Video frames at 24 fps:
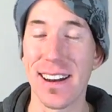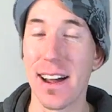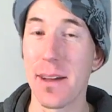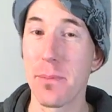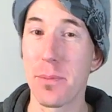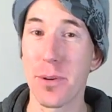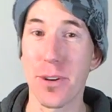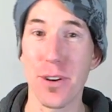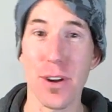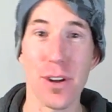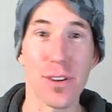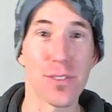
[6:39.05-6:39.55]

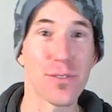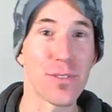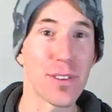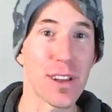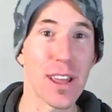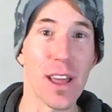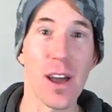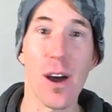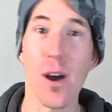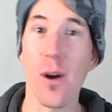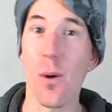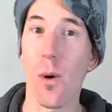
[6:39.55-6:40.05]
Put it on a
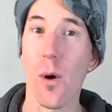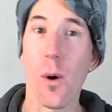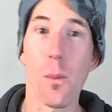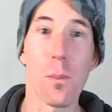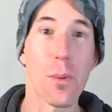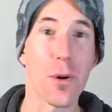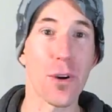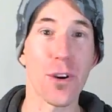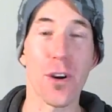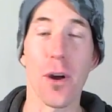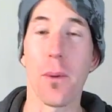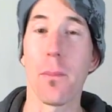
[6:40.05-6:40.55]
video or
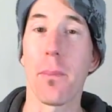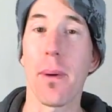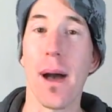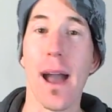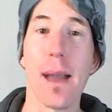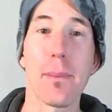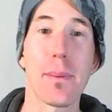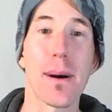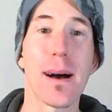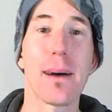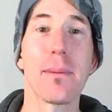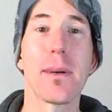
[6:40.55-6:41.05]
put it on
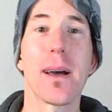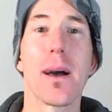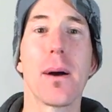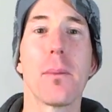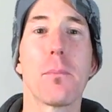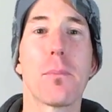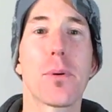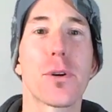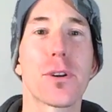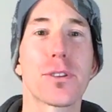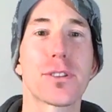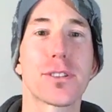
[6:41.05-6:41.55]
paper.
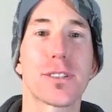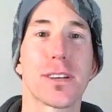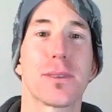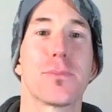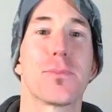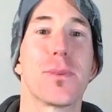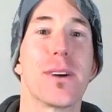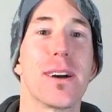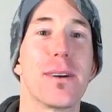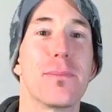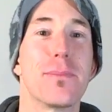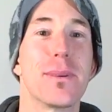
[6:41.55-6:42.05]
Put it
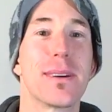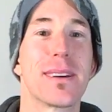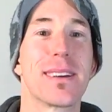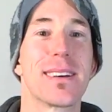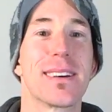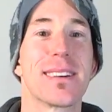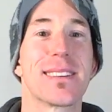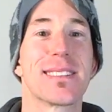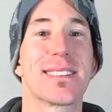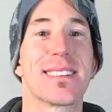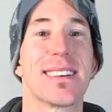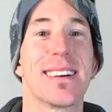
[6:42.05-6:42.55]
somewhere,
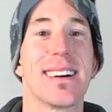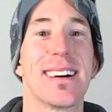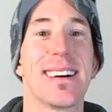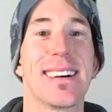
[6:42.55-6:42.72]
because